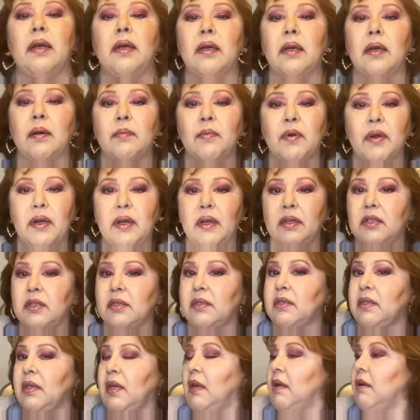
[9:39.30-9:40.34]
I'm gonna
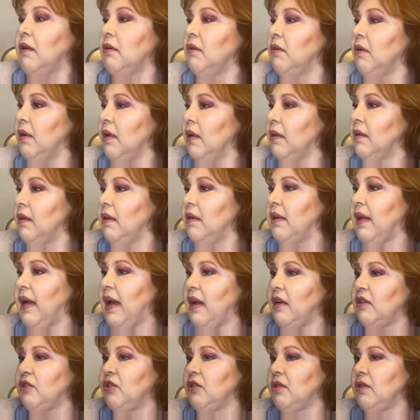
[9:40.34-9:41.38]
just take a look at the
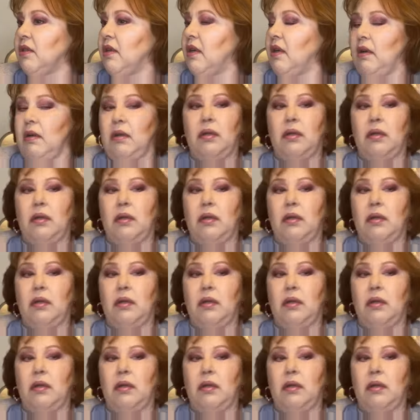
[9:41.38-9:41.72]
lashes here.